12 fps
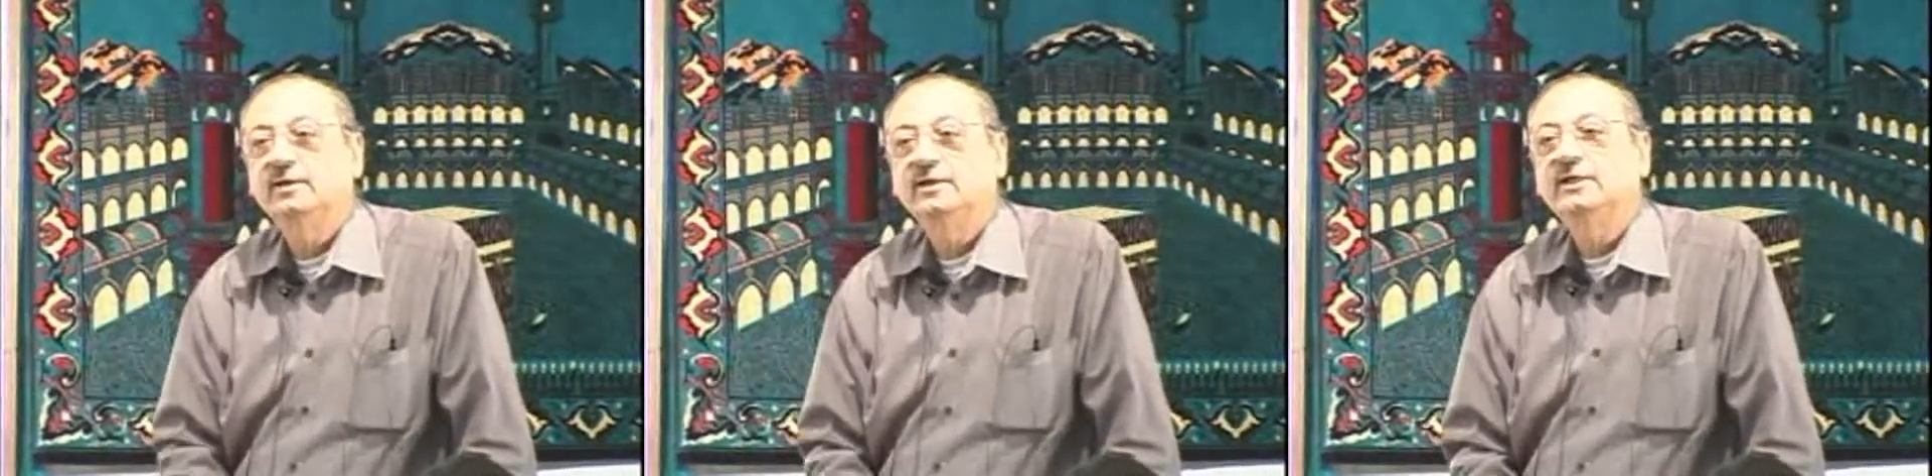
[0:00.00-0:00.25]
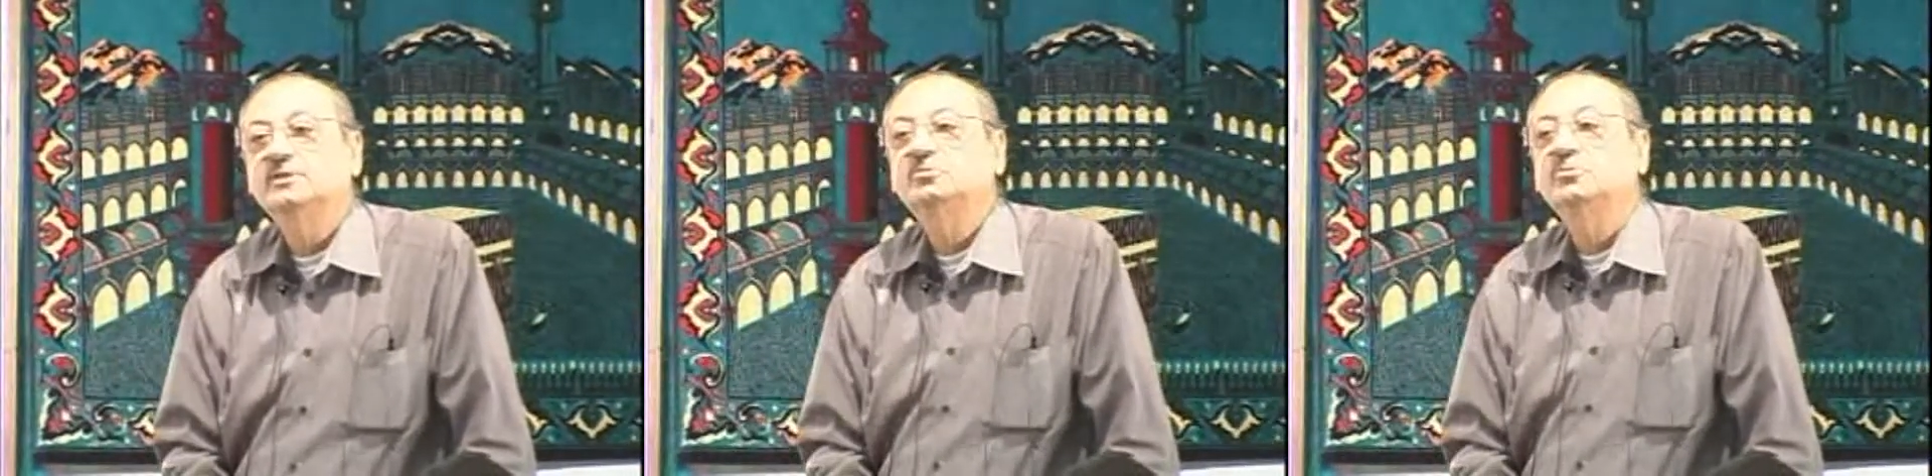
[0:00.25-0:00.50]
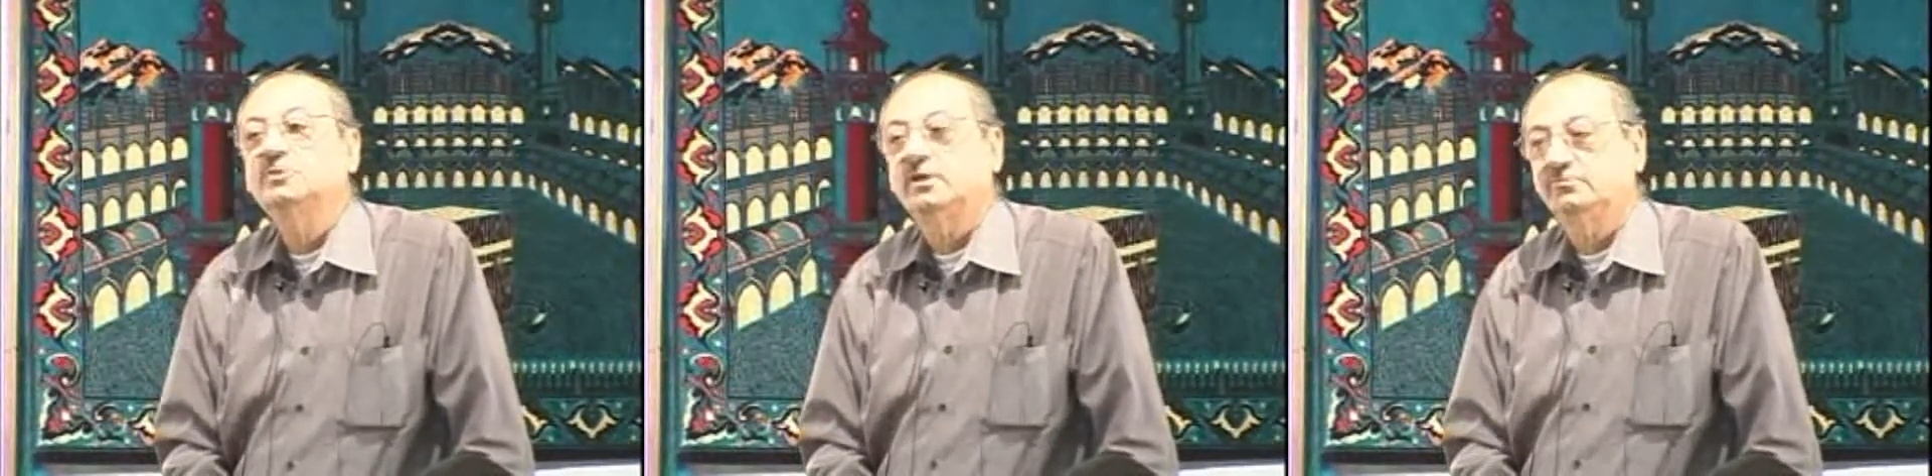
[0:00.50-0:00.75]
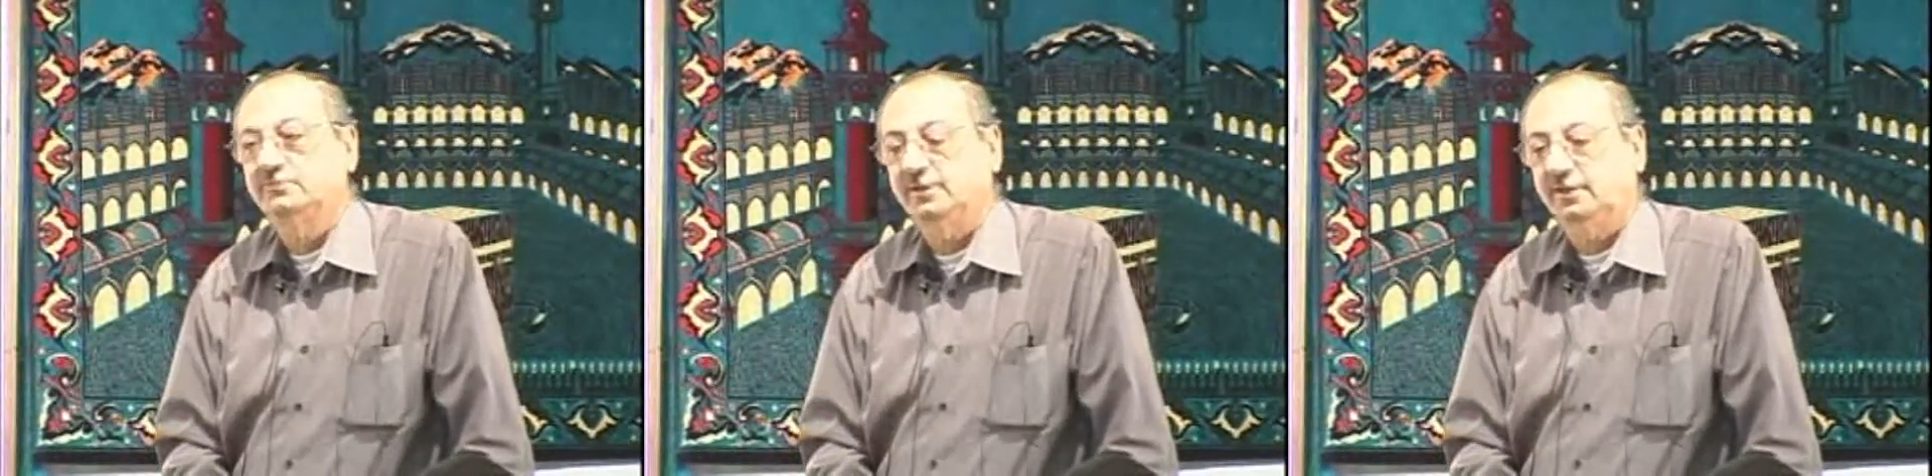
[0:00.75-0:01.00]
Ismu
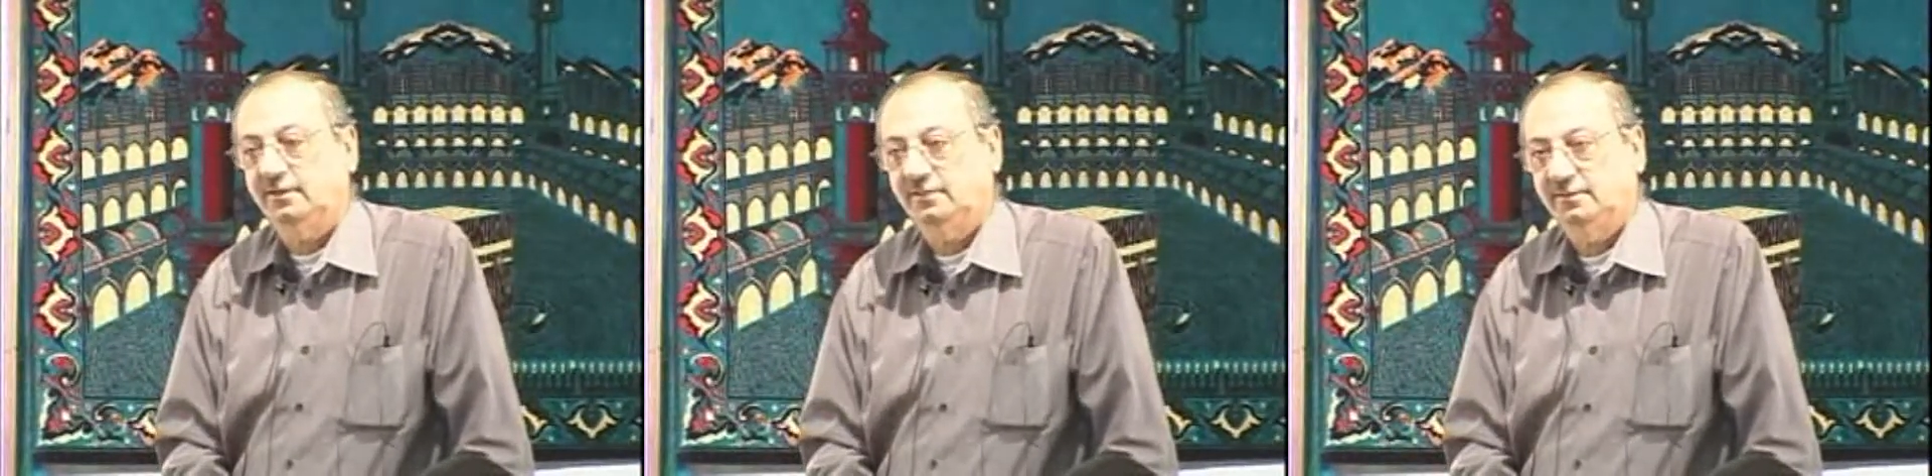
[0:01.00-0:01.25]
Tafdeel.